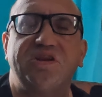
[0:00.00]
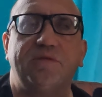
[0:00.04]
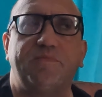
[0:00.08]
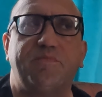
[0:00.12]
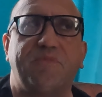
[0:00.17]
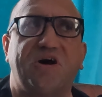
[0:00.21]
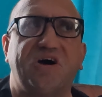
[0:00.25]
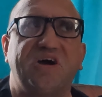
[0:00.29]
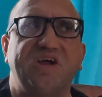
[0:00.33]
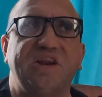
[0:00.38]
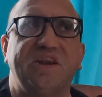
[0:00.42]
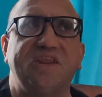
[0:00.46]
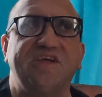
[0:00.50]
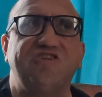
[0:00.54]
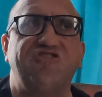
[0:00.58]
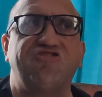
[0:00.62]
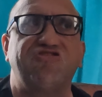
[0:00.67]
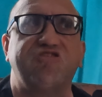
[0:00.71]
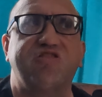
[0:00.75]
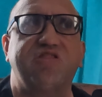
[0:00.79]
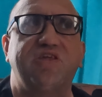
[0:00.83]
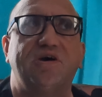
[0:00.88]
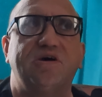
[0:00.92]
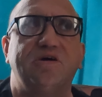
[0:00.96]
the
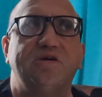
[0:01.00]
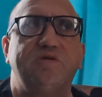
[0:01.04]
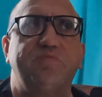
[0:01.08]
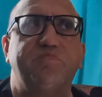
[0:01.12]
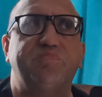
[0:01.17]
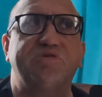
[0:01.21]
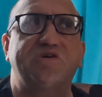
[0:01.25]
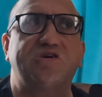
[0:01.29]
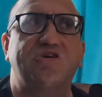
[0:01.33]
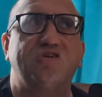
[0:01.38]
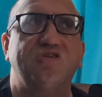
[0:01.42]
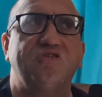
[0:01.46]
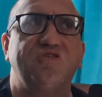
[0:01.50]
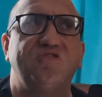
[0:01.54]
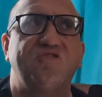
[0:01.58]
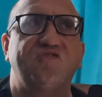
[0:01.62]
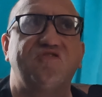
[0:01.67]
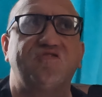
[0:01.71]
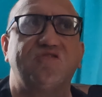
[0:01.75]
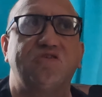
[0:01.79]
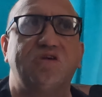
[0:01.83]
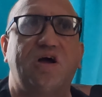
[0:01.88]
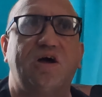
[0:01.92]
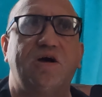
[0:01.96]
mileage though,
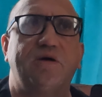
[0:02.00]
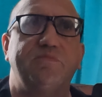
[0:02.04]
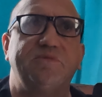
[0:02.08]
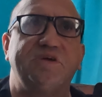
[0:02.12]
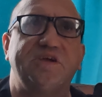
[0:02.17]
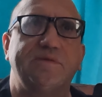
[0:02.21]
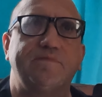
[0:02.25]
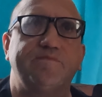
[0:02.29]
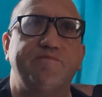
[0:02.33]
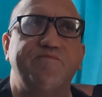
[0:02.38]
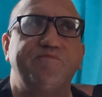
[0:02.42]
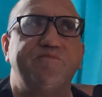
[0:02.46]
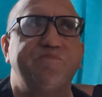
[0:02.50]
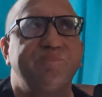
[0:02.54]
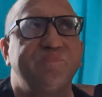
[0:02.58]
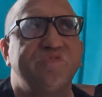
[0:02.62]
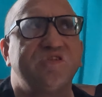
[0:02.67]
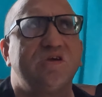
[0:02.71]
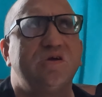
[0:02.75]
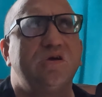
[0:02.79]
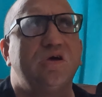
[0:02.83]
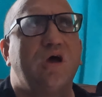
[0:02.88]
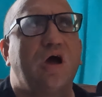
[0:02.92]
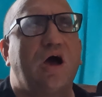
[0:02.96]
because I mean
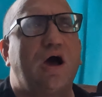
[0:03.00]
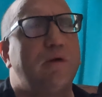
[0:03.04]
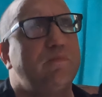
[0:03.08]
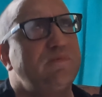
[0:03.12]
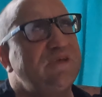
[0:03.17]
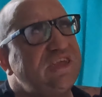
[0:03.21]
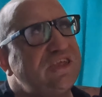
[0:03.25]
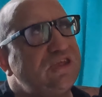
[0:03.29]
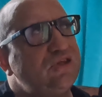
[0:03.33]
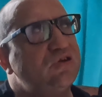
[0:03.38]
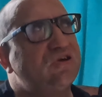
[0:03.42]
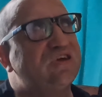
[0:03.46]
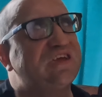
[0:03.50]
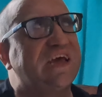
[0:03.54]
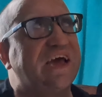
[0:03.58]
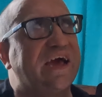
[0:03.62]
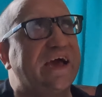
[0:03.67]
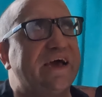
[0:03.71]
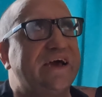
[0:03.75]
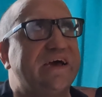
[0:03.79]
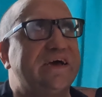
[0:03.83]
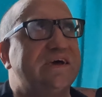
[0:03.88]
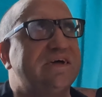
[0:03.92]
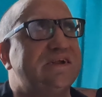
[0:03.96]
you
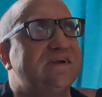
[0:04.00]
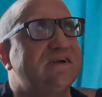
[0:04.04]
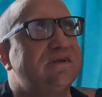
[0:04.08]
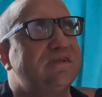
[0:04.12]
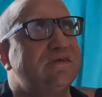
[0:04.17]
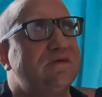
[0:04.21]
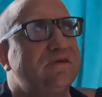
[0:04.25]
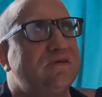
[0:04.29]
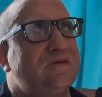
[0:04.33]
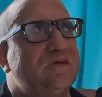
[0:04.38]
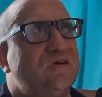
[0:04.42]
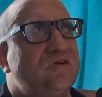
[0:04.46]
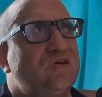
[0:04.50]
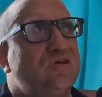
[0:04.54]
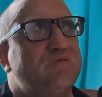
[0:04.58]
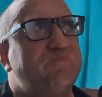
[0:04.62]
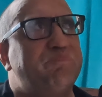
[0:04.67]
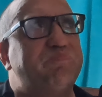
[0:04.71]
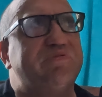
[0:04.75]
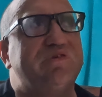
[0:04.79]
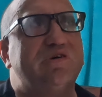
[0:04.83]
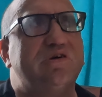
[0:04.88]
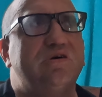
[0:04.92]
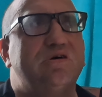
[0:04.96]
can,
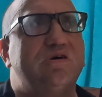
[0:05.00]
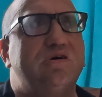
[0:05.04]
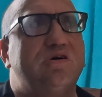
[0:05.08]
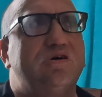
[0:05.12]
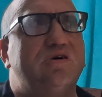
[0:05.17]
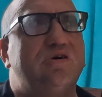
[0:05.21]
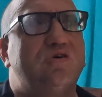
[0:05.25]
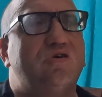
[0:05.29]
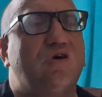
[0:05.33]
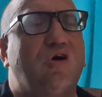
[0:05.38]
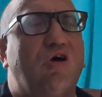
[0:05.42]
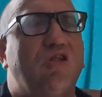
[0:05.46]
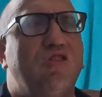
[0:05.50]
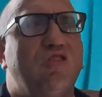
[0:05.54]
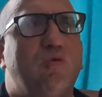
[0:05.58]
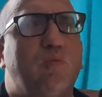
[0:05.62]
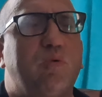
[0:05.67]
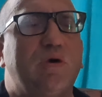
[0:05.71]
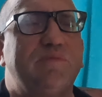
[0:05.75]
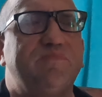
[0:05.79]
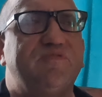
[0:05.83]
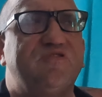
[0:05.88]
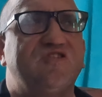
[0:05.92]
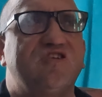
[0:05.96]
but on the
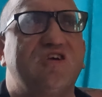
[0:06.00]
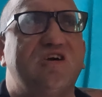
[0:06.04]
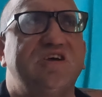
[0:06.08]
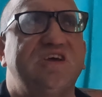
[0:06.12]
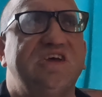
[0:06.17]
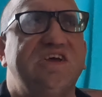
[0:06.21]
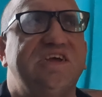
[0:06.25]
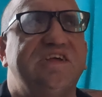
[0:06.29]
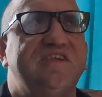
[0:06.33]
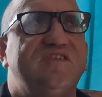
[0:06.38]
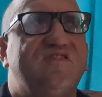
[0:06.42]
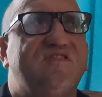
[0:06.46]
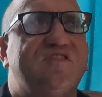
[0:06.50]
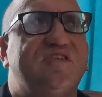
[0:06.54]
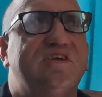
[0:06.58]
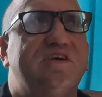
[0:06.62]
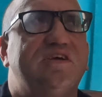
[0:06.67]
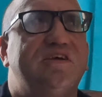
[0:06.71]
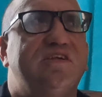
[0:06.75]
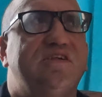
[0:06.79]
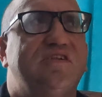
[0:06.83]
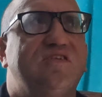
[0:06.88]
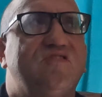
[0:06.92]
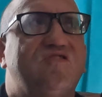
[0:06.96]
website it
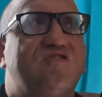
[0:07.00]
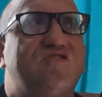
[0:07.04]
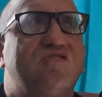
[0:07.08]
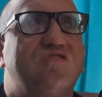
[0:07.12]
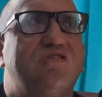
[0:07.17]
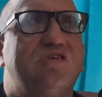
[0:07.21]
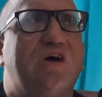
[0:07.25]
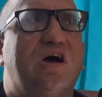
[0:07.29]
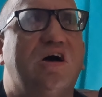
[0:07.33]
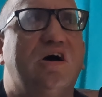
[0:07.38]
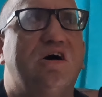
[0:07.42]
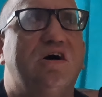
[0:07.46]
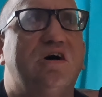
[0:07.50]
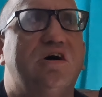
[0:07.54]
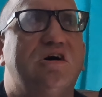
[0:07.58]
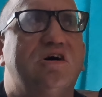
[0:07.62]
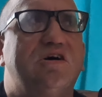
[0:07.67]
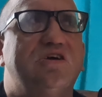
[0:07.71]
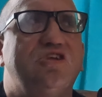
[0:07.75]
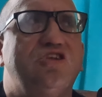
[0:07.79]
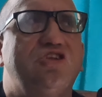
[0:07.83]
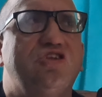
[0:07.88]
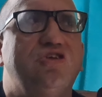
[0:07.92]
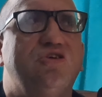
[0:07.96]
says
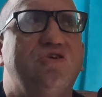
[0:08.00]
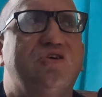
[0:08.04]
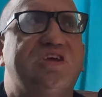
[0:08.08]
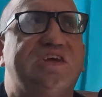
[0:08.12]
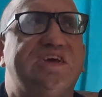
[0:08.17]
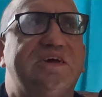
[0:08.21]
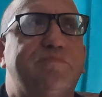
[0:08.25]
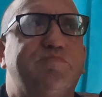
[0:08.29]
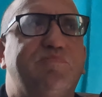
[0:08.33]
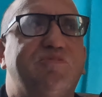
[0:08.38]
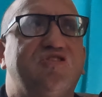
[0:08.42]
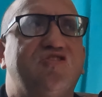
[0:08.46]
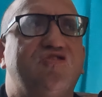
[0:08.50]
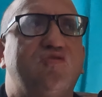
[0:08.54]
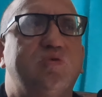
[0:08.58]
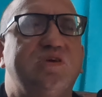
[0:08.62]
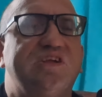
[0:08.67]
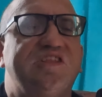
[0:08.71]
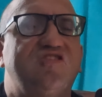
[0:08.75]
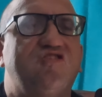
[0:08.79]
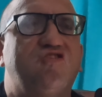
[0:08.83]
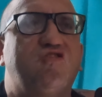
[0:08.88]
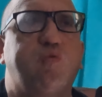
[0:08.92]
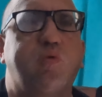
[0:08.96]
you get
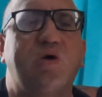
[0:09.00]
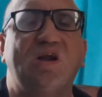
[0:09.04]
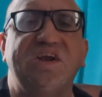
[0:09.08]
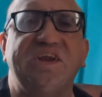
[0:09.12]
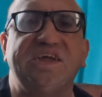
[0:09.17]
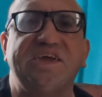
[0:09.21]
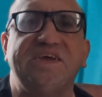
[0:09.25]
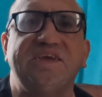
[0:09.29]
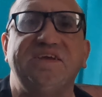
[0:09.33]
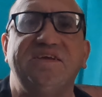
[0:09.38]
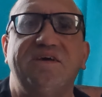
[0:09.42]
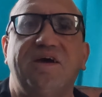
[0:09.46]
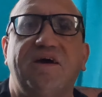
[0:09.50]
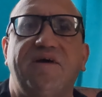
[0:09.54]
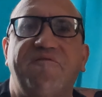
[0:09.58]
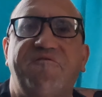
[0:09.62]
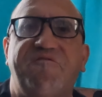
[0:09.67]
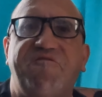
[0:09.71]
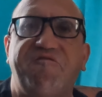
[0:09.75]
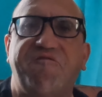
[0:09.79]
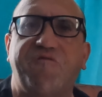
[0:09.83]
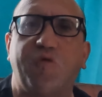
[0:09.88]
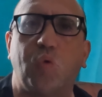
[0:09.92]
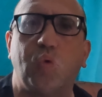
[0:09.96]
between 20 and
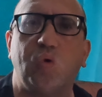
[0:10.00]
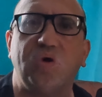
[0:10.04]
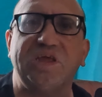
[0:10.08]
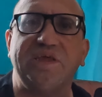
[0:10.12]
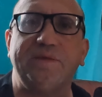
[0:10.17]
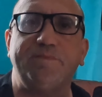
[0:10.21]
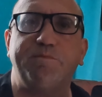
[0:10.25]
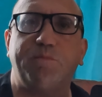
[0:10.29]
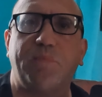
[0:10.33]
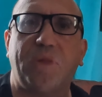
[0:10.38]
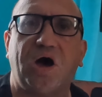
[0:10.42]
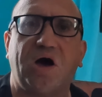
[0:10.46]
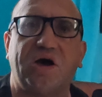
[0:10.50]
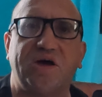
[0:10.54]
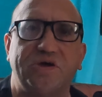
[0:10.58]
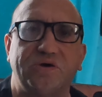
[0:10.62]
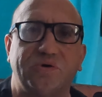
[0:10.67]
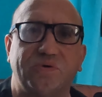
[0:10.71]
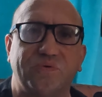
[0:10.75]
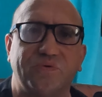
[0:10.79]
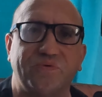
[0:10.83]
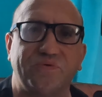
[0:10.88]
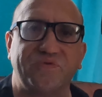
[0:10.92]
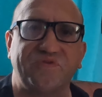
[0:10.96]
40
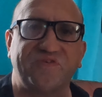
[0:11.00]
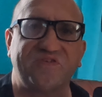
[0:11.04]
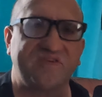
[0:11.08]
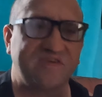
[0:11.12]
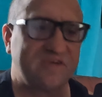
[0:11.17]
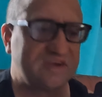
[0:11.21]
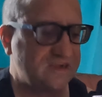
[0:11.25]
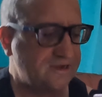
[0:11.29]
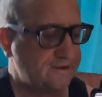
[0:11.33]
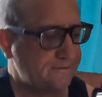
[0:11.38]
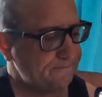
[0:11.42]
miles